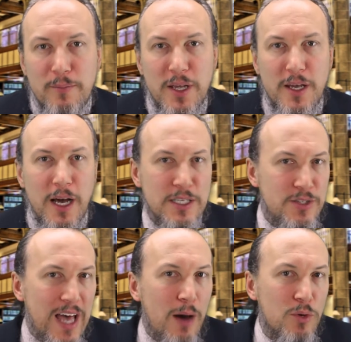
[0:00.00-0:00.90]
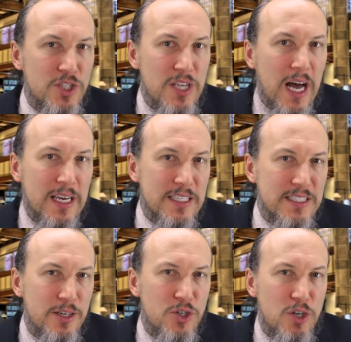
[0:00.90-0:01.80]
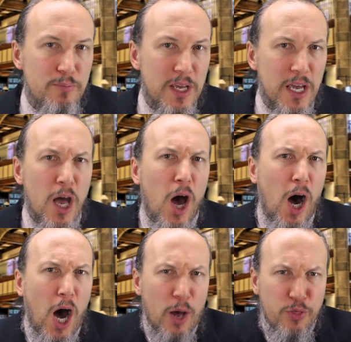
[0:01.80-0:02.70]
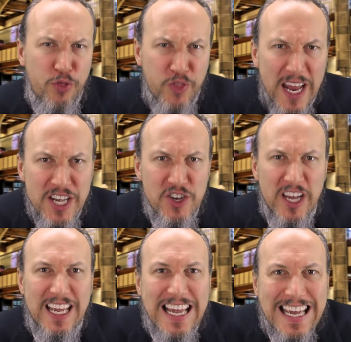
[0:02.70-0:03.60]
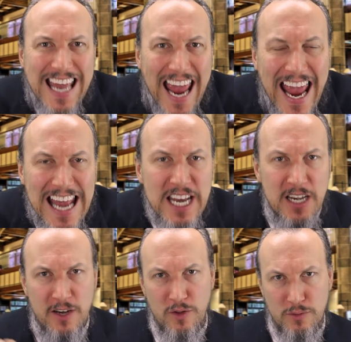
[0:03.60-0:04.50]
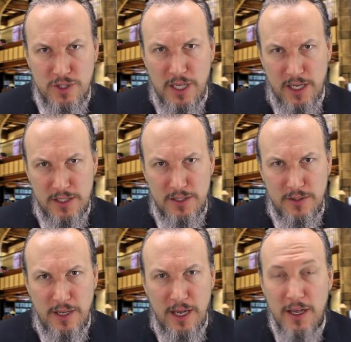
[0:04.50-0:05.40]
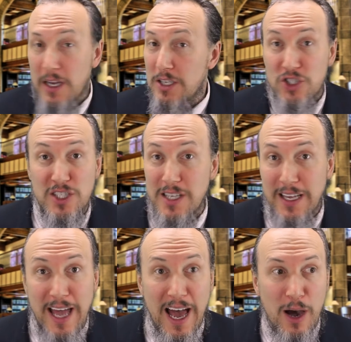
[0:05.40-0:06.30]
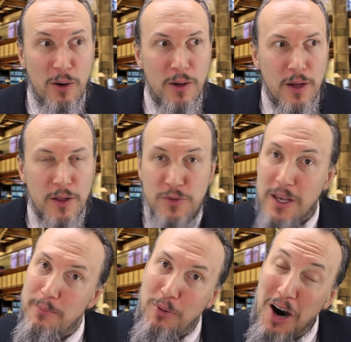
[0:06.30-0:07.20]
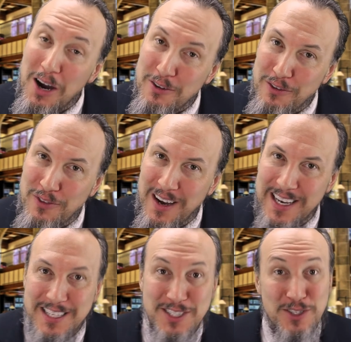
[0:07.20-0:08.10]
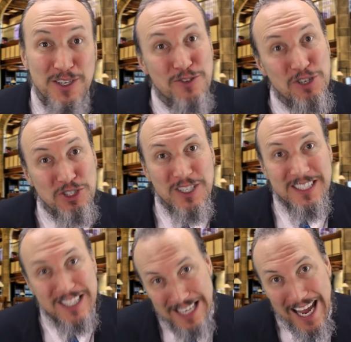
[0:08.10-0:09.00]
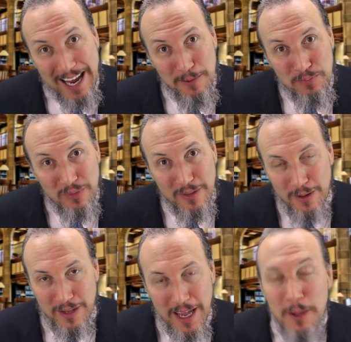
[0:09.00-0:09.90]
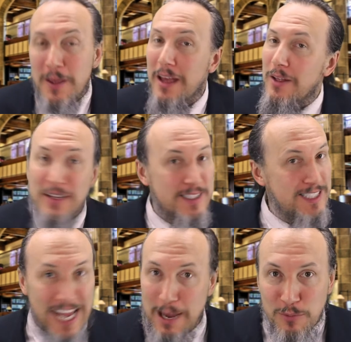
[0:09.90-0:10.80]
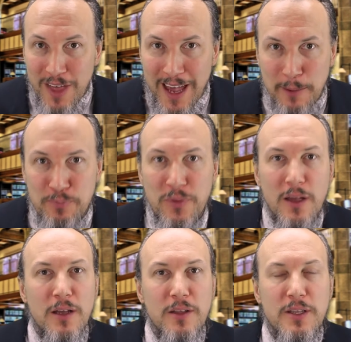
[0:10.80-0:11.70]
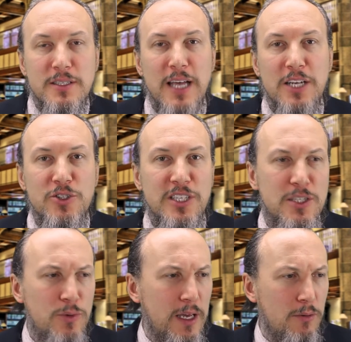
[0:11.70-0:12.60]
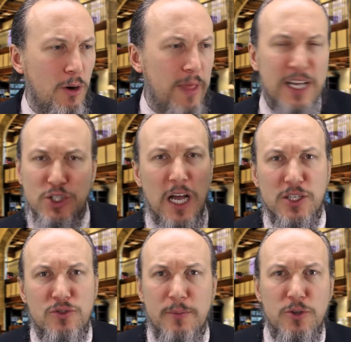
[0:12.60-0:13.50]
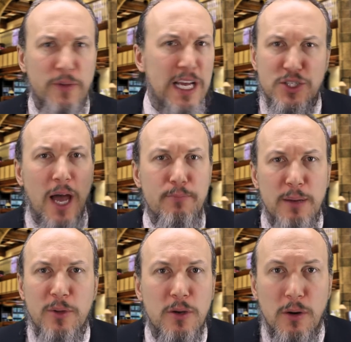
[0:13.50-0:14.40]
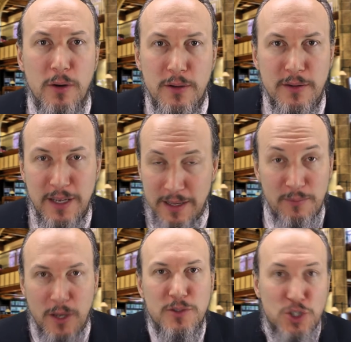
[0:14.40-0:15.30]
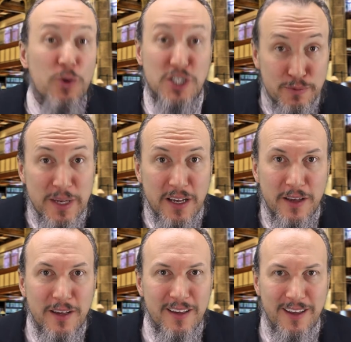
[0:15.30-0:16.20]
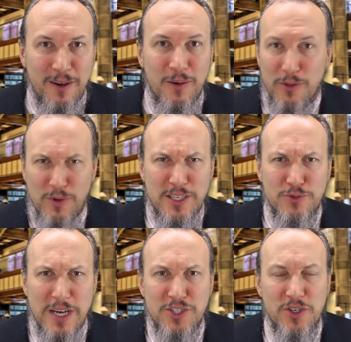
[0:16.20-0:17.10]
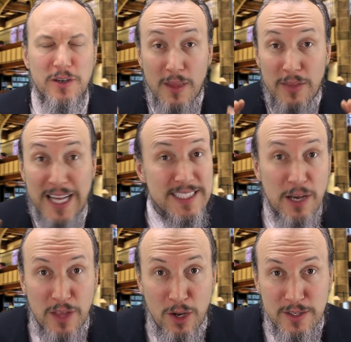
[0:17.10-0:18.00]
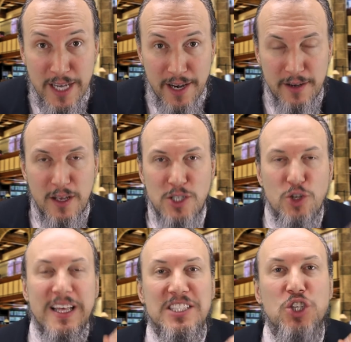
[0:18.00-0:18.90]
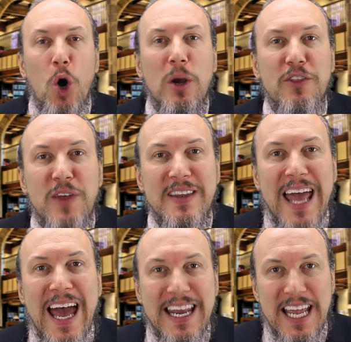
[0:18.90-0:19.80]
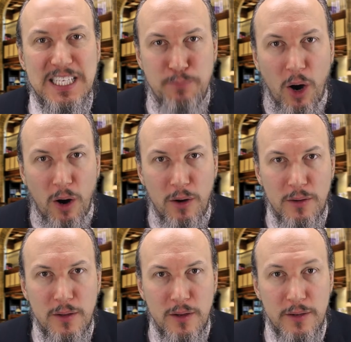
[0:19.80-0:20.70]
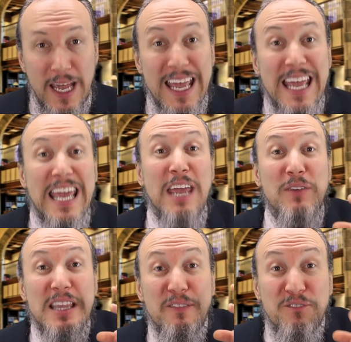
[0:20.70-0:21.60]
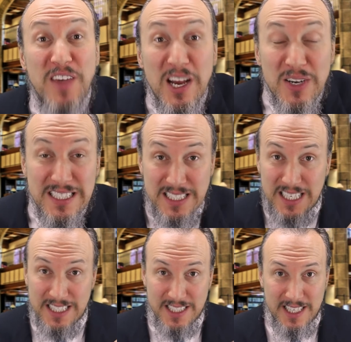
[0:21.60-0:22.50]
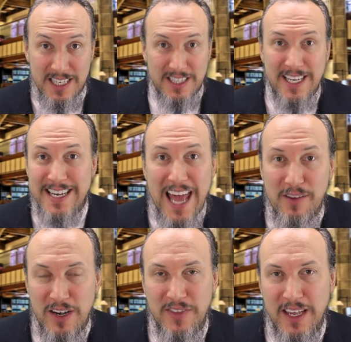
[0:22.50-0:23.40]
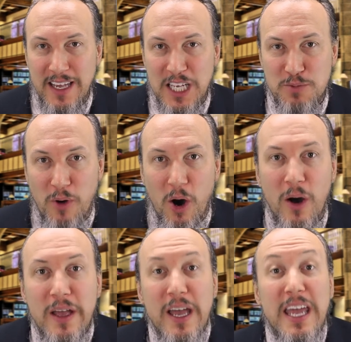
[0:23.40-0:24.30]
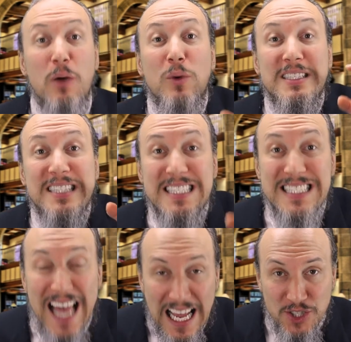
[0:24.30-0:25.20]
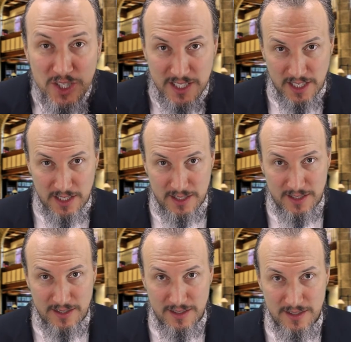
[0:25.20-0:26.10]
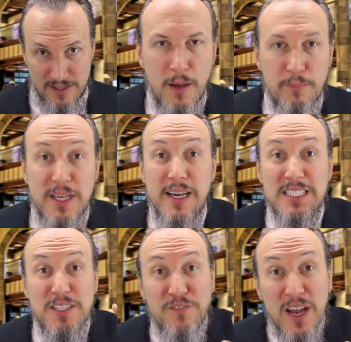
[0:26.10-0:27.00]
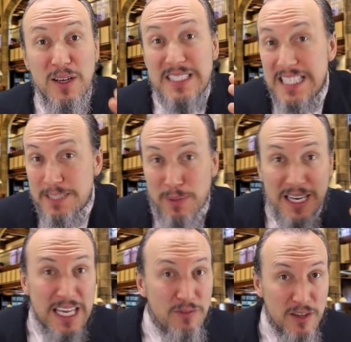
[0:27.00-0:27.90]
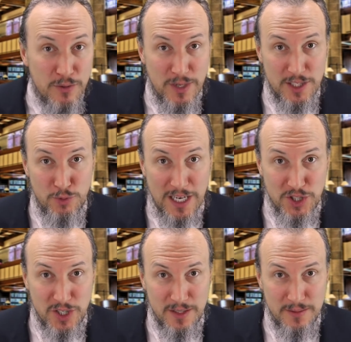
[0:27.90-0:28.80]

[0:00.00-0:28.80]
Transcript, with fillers: because that was not considered to be authentic canon in those days, okay? Just like how the Apocrypha is to the Christians today, okay? Same thing. The Sadducees were like, well, that's not scriptural. That's not biblical, you know, so to speak, you know, the resurrection. That's how they looked at it. So that's the only thing they had against Paul, okay? Even the Pharisees didn't, didn't have anything against Paul. It was the Sadducees because the Pharisees believed in the resurrection.